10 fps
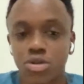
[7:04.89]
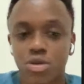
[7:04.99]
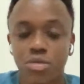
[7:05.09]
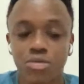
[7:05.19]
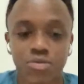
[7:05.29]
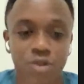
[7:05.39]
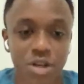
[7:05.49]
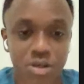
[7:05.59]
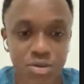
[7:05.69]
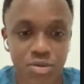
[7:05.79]
So
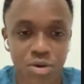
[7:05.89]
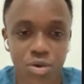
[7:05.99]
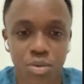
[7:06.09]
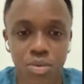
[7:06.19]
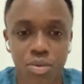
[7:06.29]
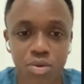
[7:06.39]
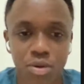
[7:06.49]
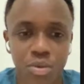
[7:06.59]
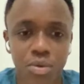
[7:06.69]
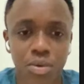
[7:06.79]
first of all,
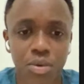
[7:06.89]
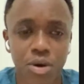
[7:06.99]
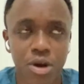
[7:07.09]
you